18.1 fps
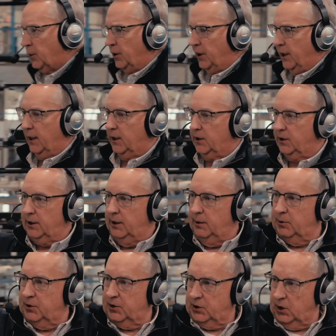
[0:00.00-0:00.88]
You can see them
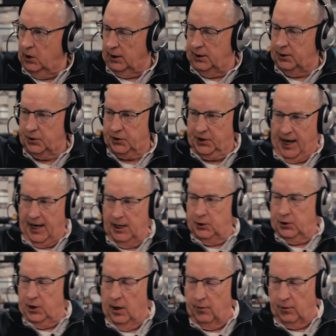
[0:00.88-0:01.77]
staged
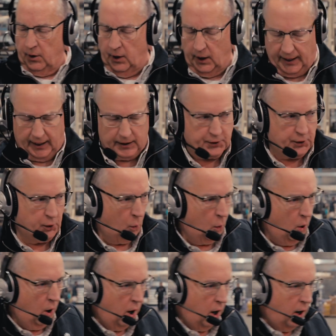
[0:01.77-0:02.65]
over against the
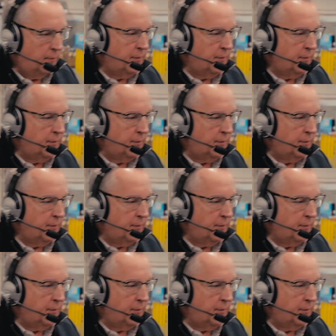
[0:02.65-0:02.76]
wall.